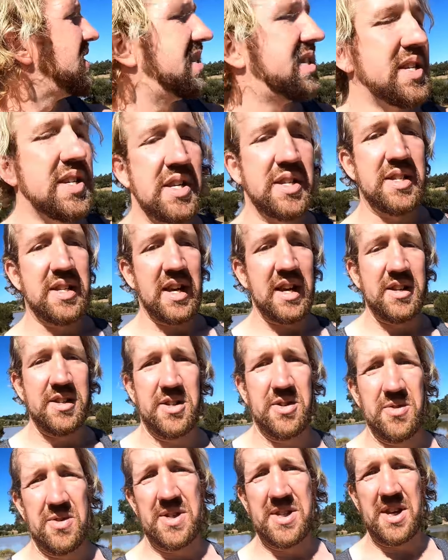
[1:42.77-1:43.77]
sitting
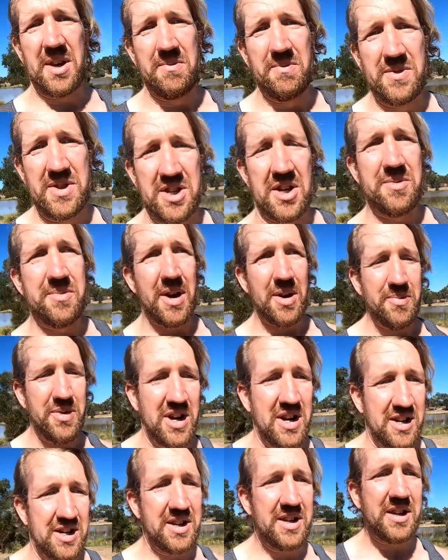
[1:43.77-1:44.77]
down doing something, so I
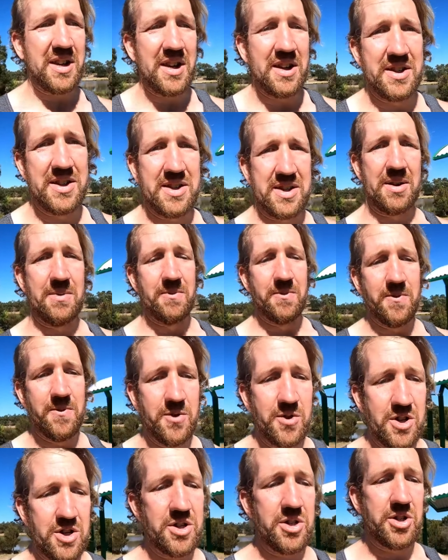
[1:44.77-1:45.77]
might be able to get some
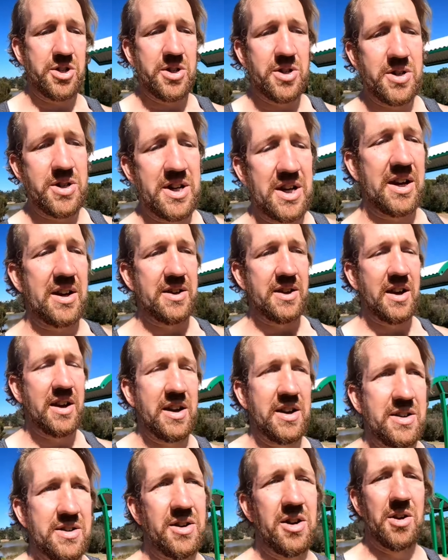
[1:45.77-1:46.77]
footage down
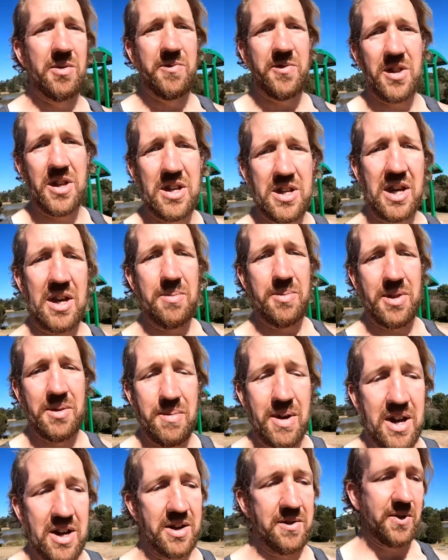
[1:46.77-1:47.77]
there and hopefully keep
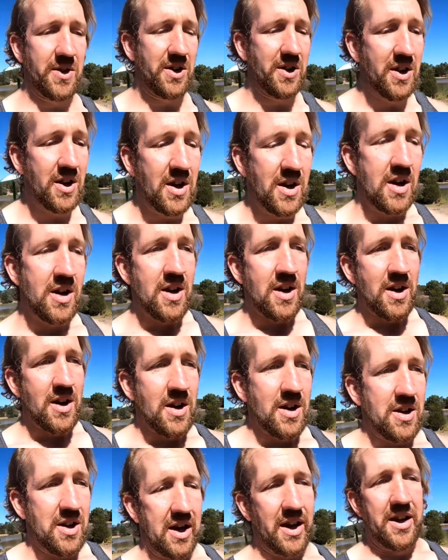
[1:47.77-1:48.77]
them out of it.
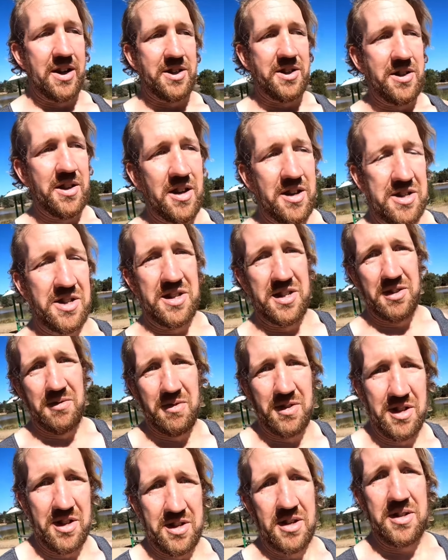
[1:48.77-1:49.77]
I just
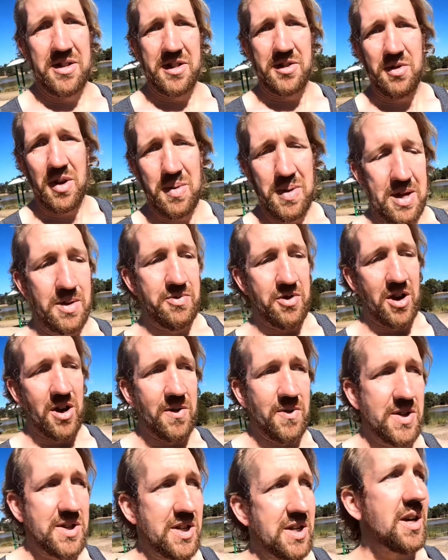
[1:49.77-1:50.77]
don't want to disrupt their
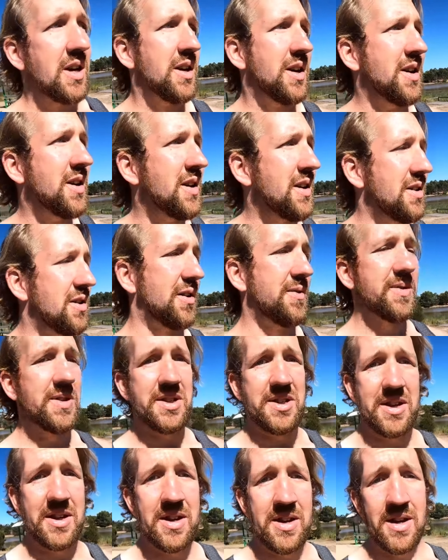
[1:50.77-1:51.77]
privacy,
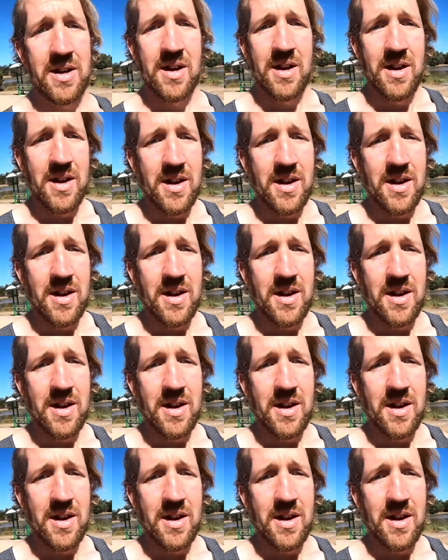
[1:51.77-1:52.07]
obviously.